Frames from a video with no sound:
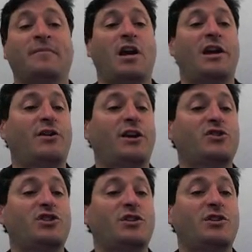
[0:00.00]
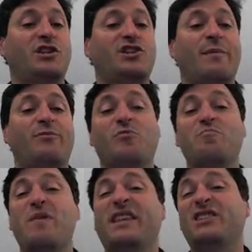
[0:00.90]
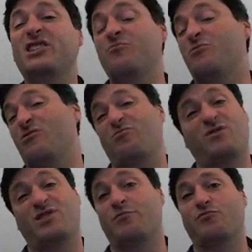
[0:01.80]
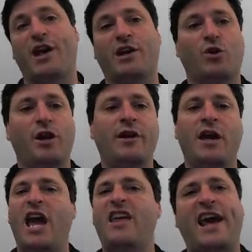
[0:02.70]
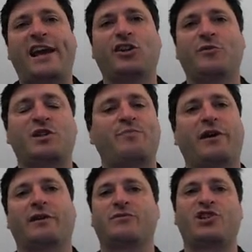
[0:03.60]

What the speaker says: Here I use the example mittens, just some random word, and I add a little misspelling.